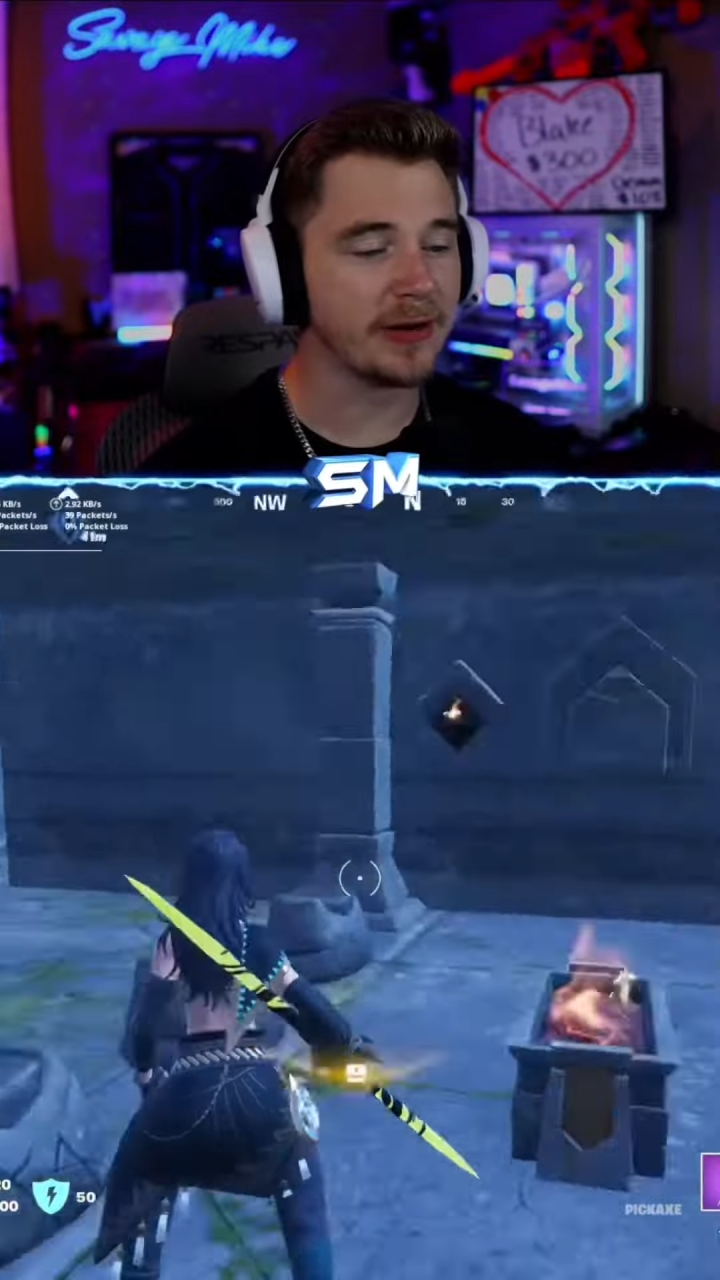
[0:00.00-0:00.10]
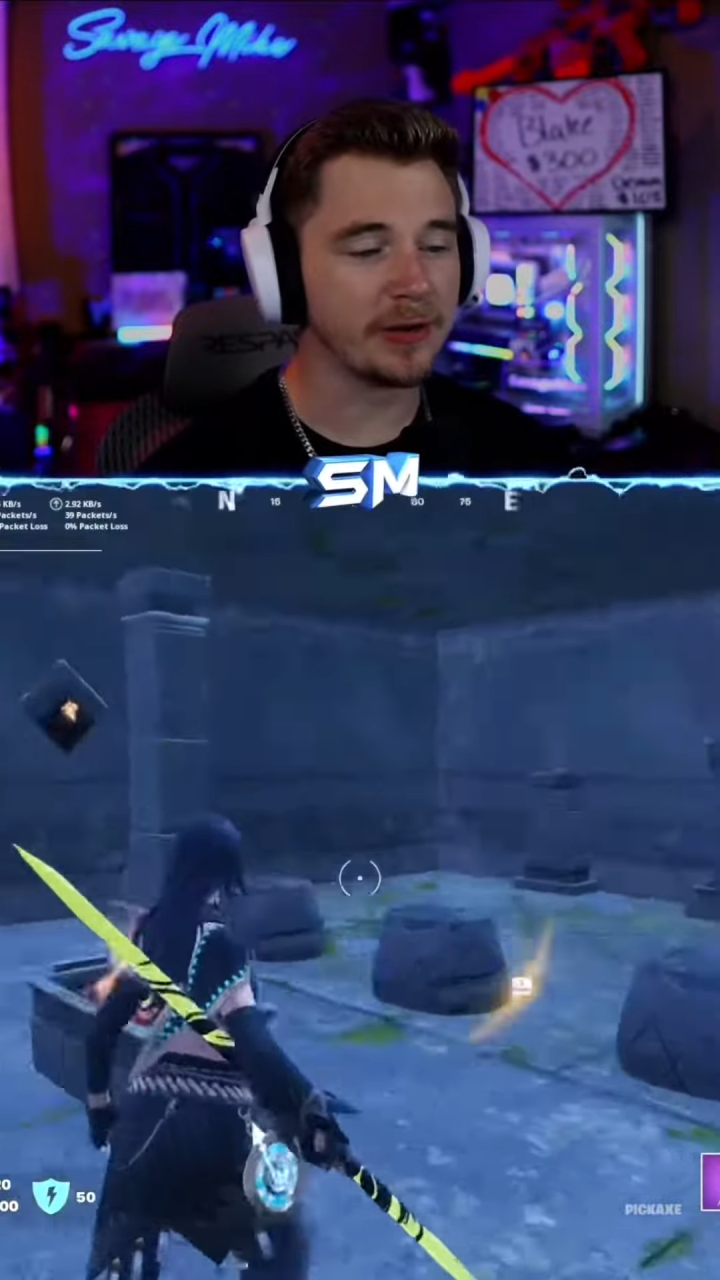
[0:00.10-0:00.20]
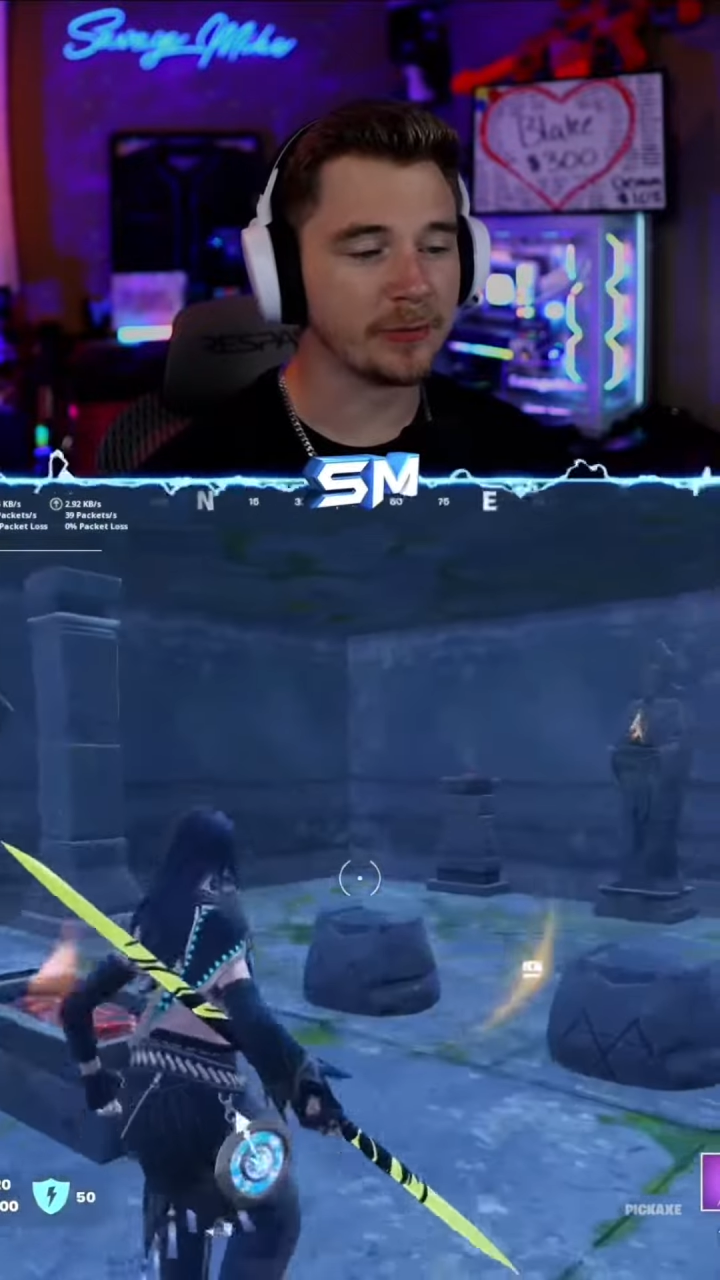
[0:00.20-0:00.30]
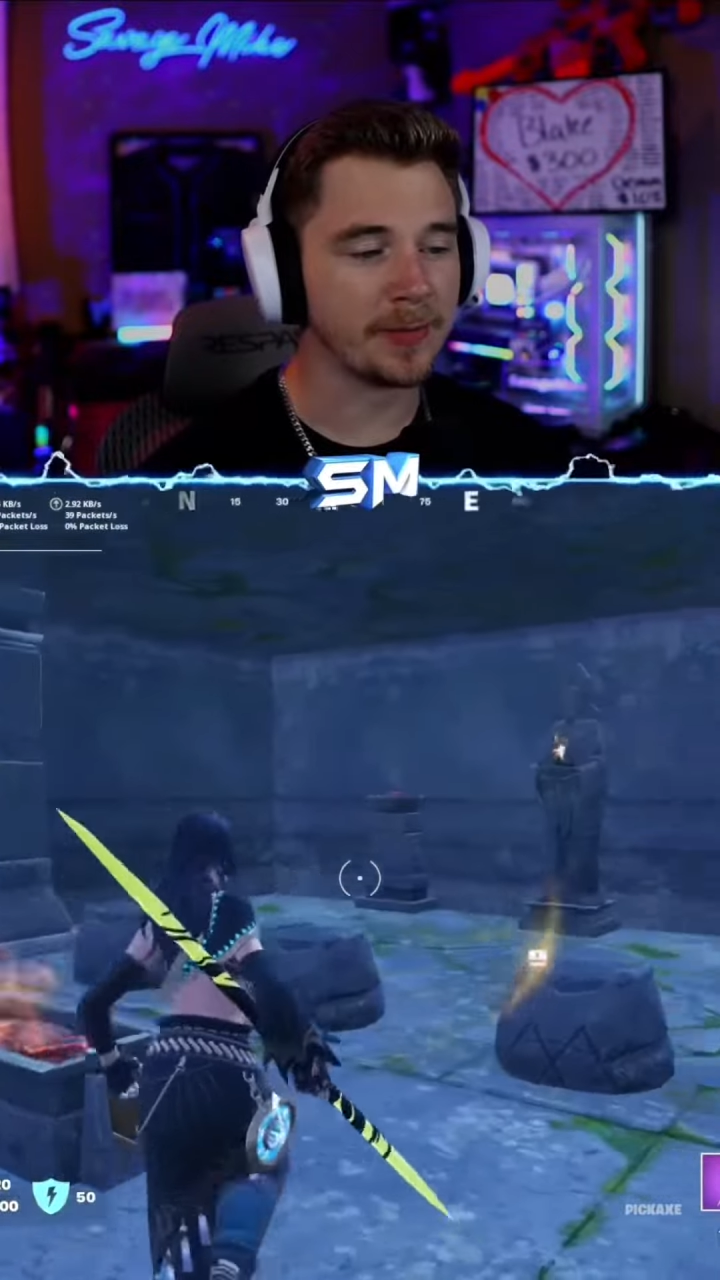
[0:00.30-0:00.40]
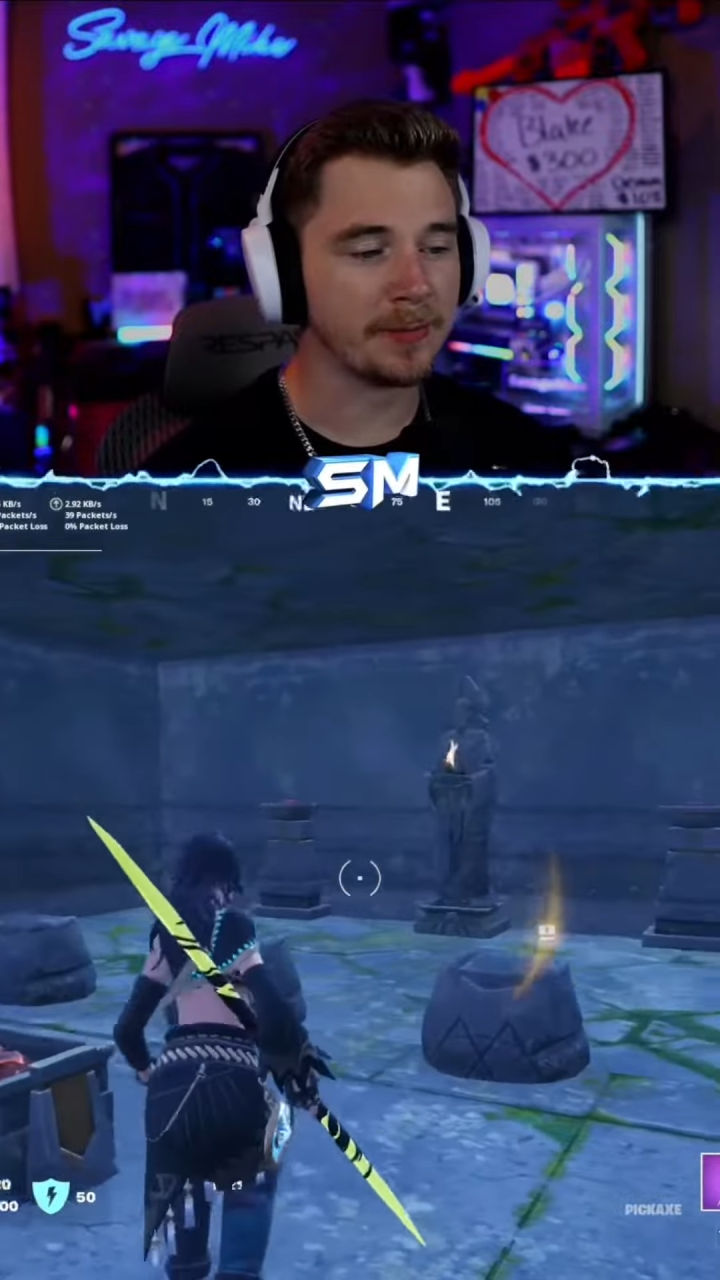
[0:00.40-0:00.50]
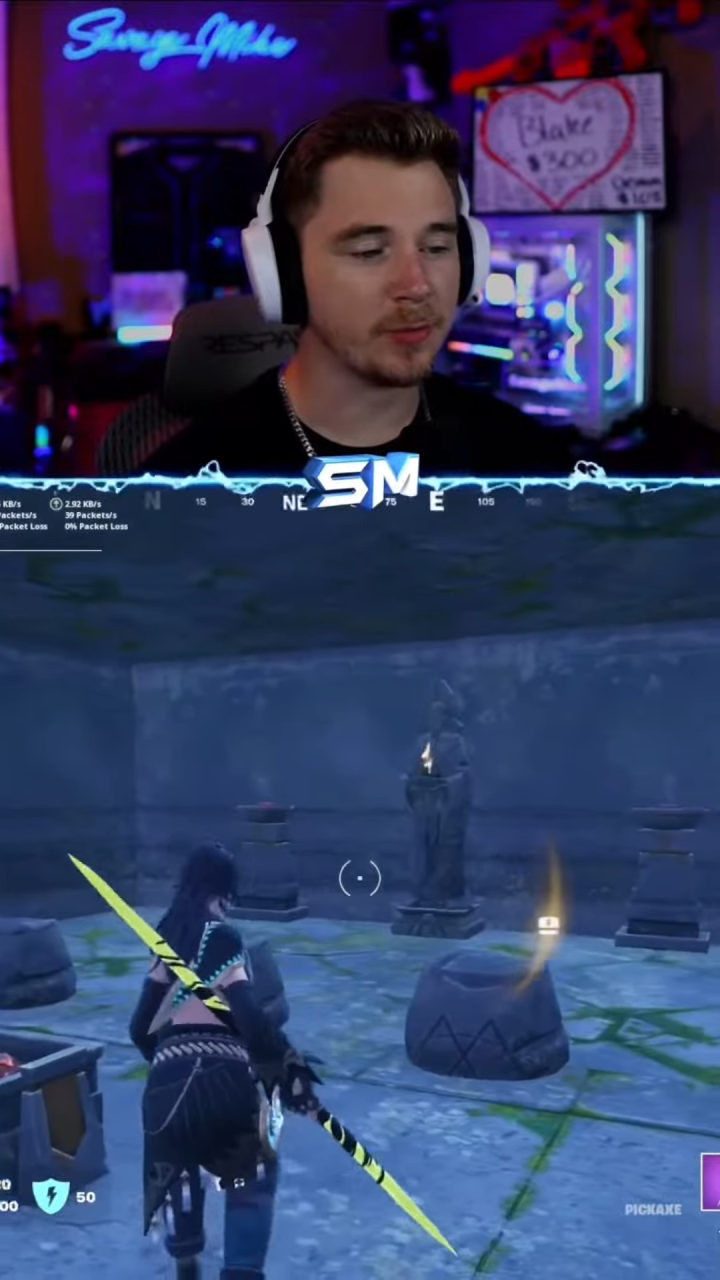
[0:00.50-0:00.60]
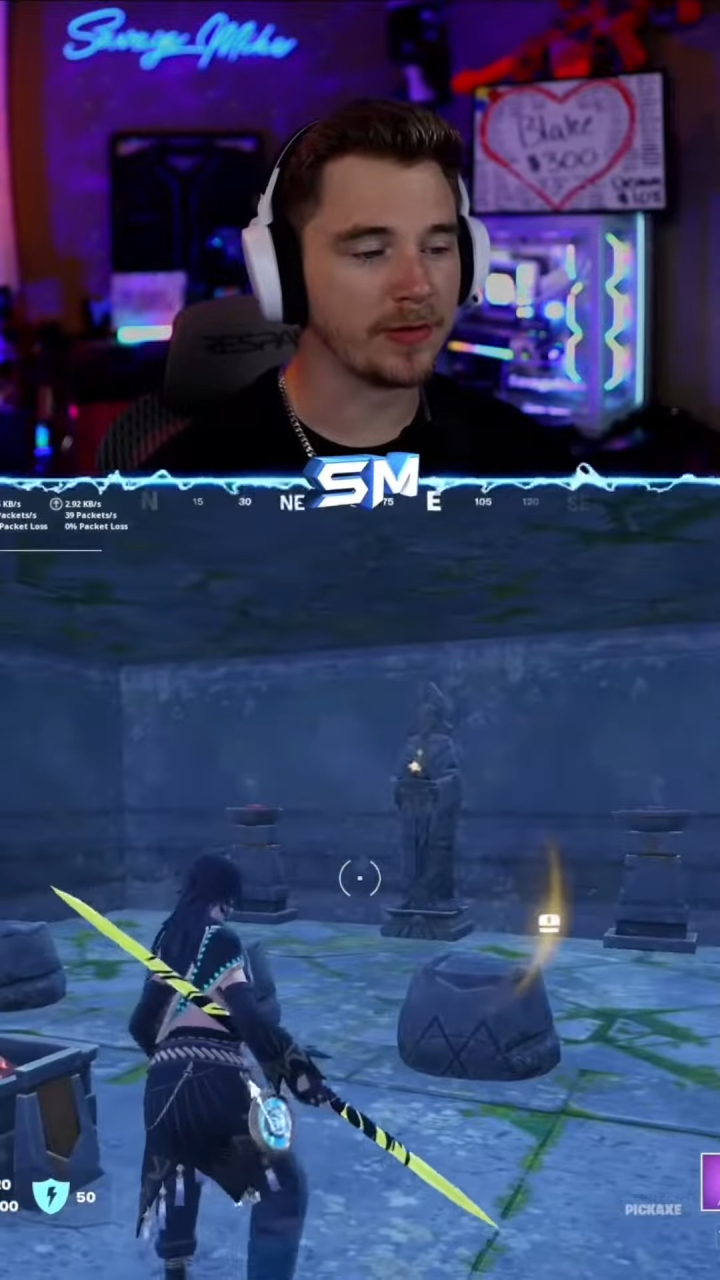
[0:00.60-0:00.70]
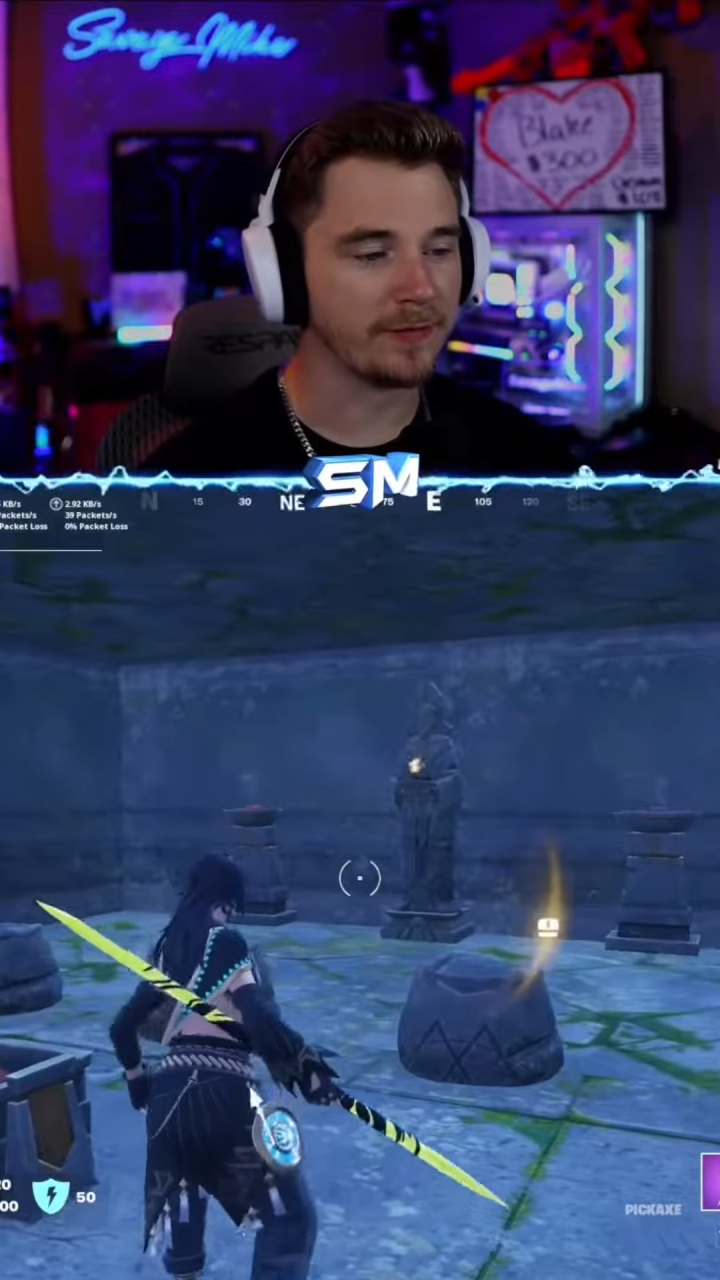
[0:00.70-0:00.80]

and remember where the